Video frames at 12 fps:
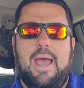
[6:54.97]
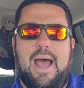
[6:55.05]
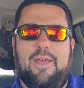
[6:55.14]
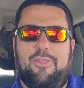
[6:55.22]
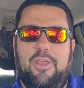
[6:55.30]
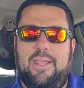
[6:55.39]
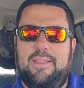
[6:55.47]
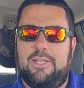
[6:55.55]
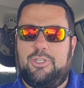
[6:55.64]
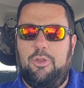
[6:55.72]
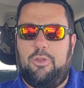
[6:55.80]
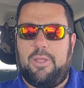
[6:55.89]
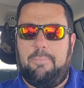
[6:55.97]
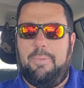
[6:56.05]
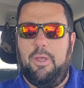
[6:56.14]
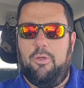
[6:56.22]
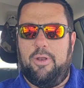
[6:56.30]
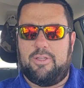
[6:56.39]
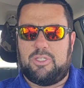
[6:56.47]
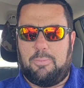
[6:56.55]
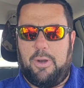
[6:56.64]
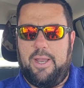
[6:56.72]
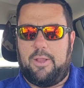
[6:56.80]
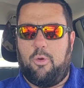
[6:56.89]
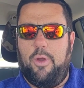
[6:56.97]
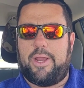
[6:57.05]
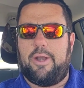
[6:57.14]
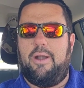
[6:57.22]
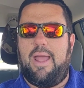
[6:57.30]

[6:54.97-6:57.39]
I think that you could build a spread quicker